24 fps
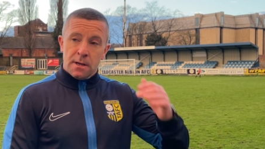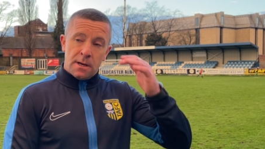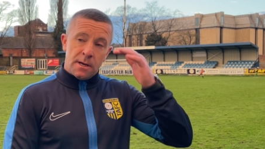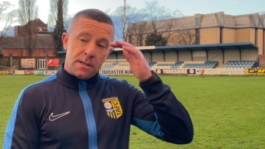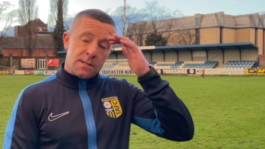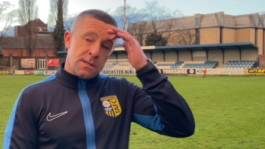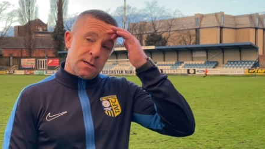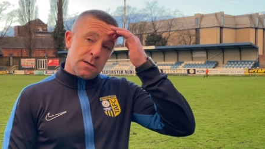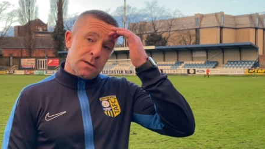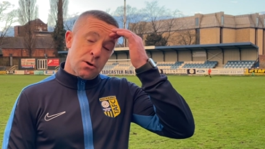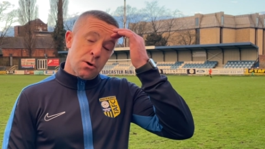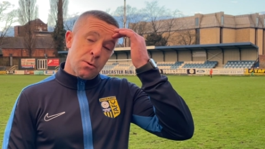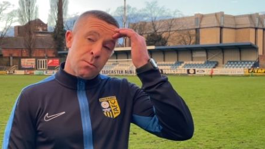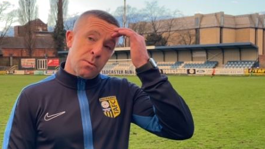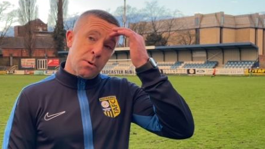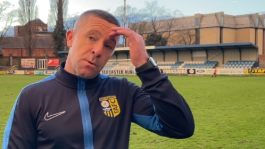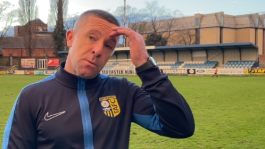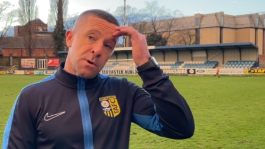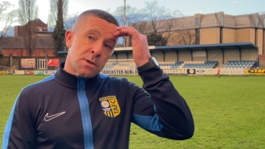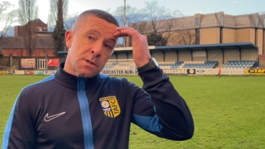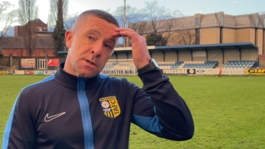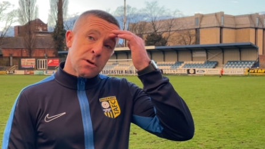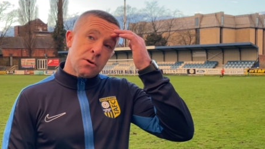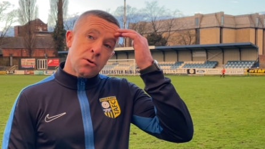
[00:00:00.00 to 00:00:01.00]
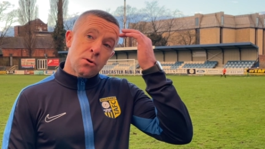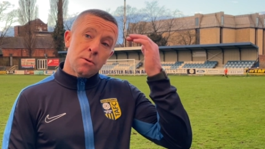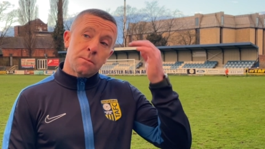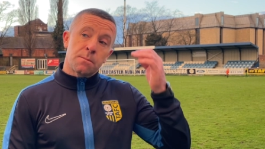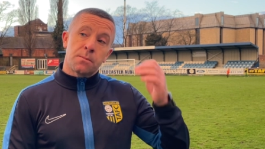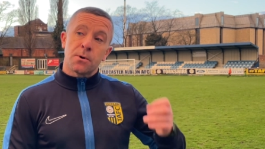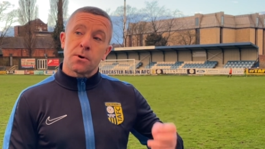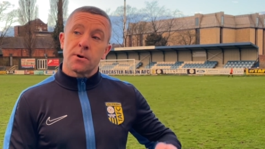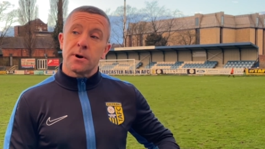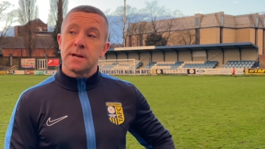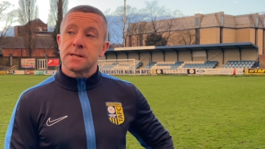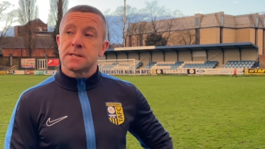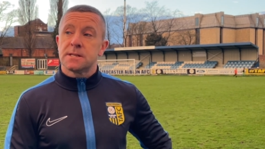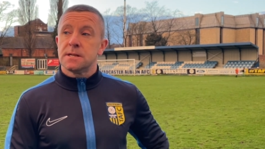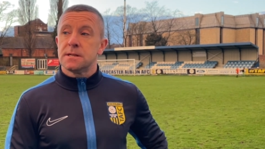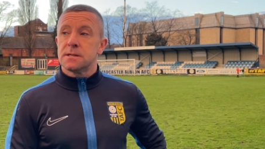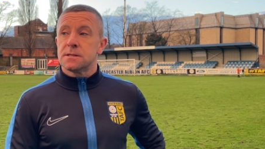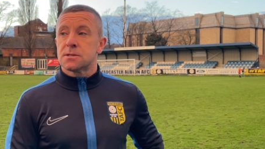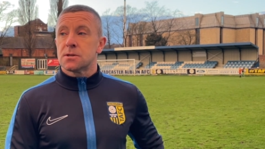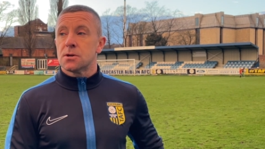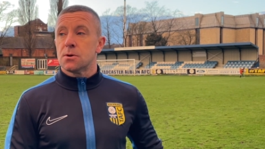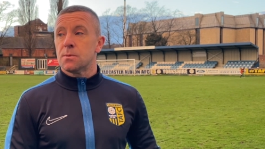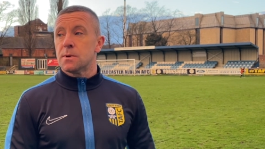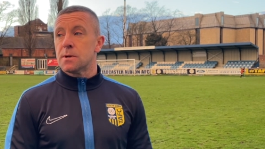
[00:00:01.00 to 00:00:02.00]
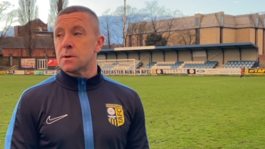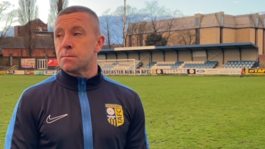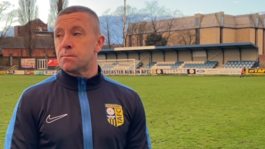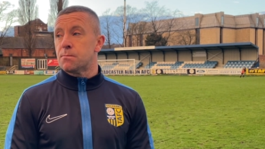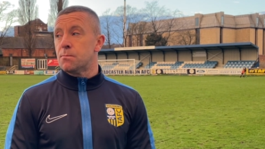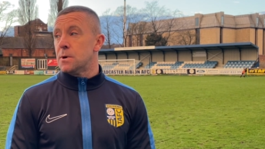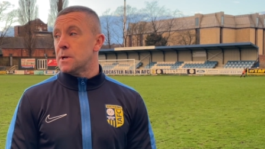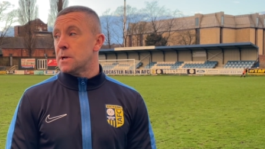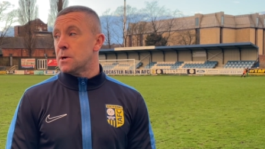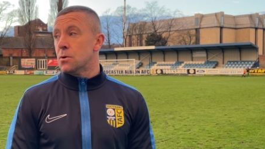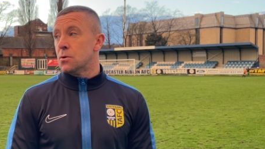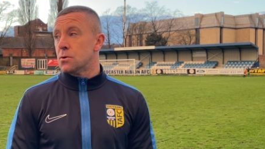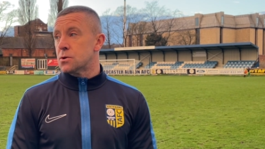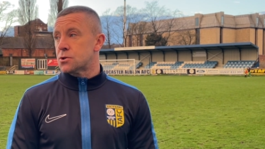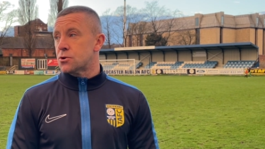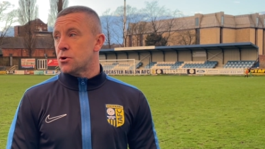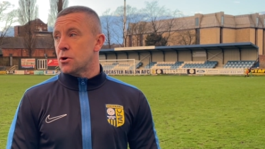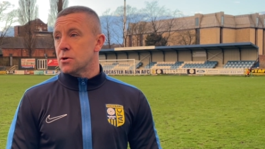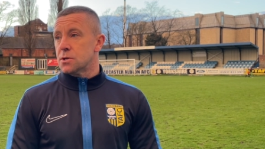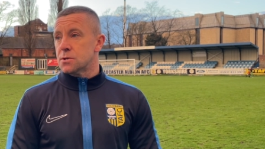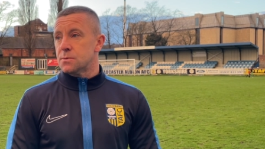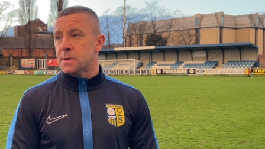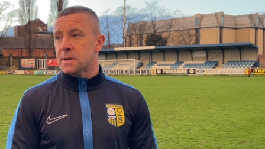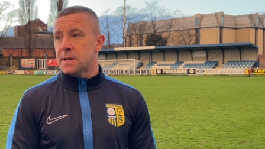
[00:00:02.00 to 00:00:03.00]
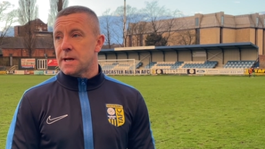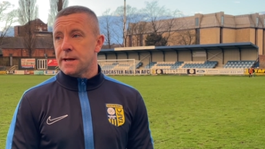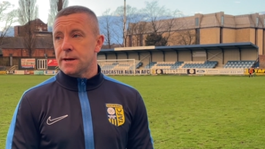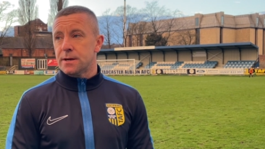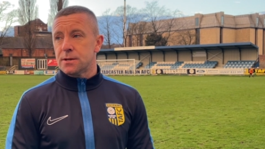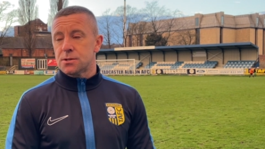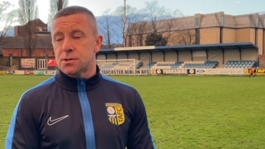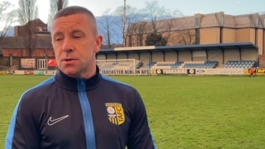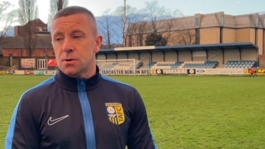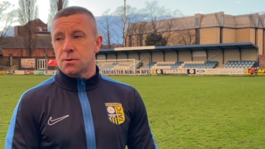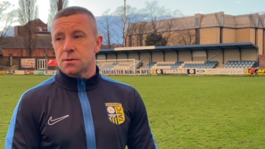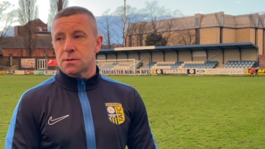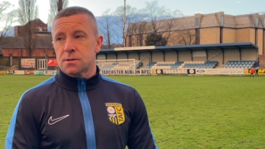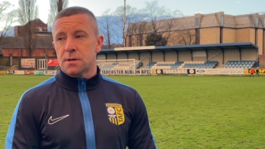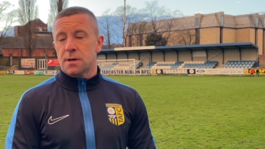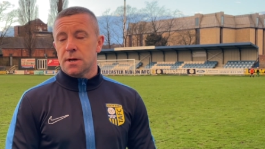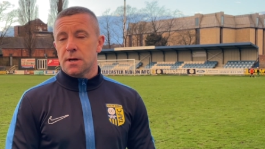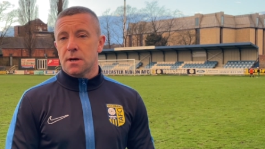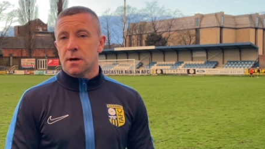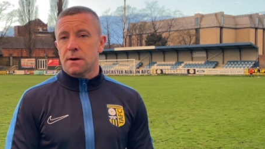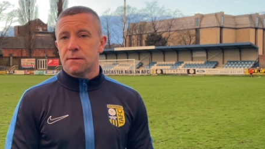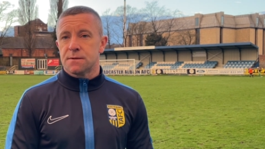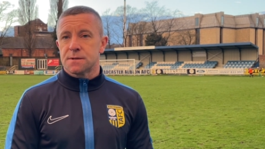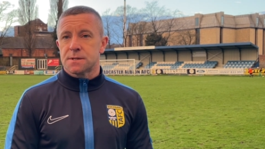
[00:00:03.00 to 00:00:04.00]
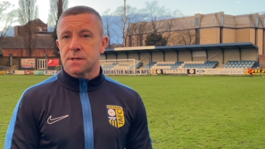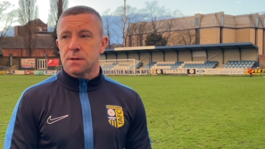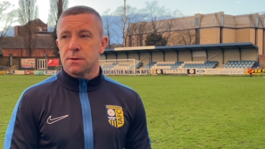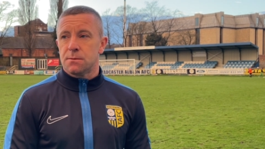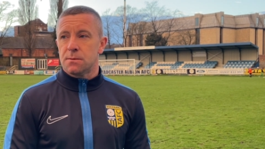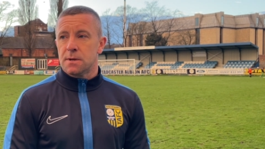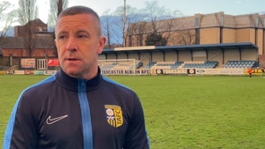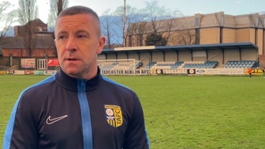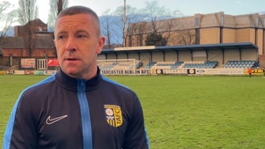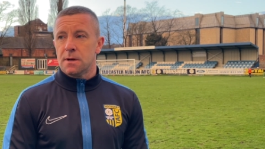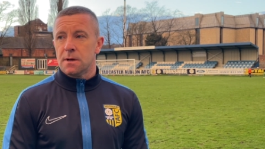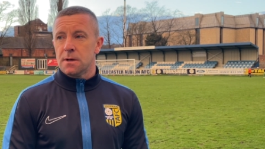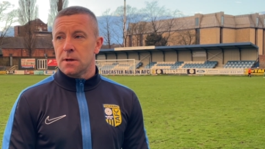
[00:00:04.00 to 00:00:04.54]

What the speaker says: It's a cup we want to go and progress in, so we'll go as strong as we can on Tuesday night. Obviously we'll